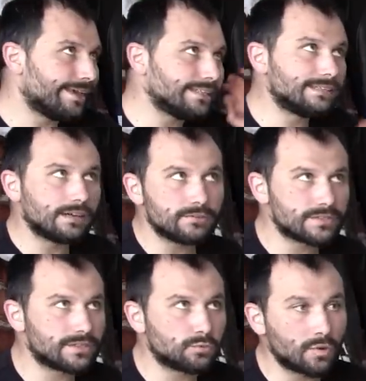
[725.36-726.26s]

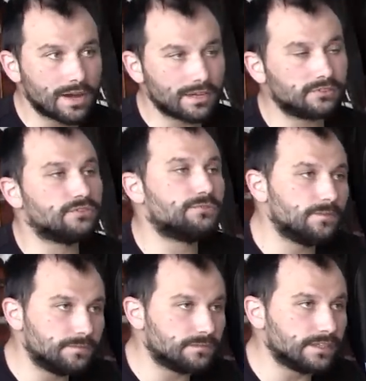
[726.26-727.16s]

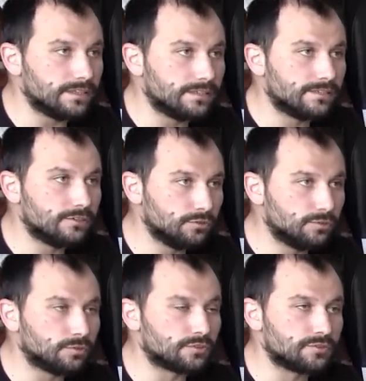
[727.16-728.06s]
€8,150
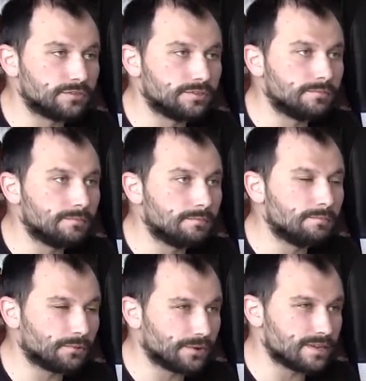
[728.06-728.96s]

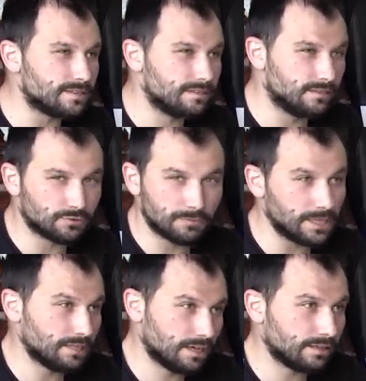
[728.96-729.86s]
price in
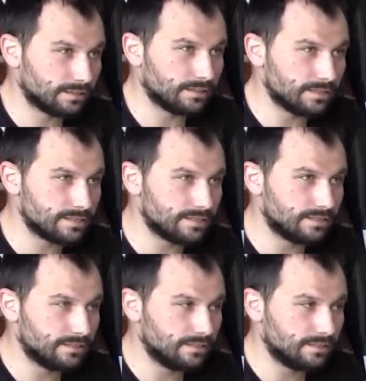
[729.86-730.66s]
Romania, at least,